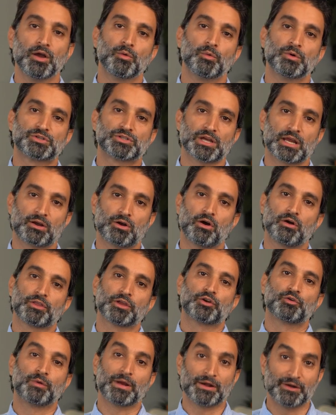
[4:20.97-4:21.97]
which I call the
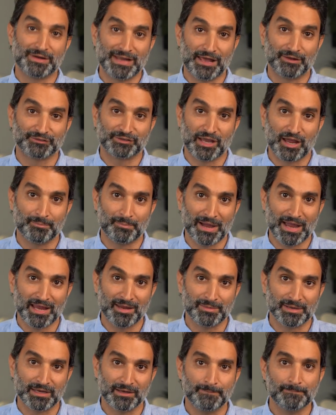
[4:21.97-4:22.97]
greater downtown
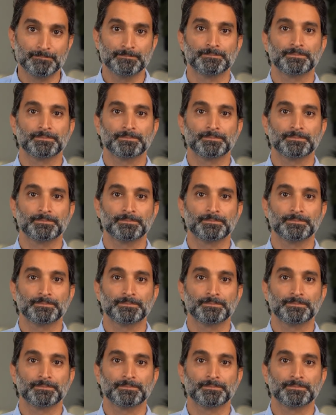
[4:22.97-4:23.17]
Miami,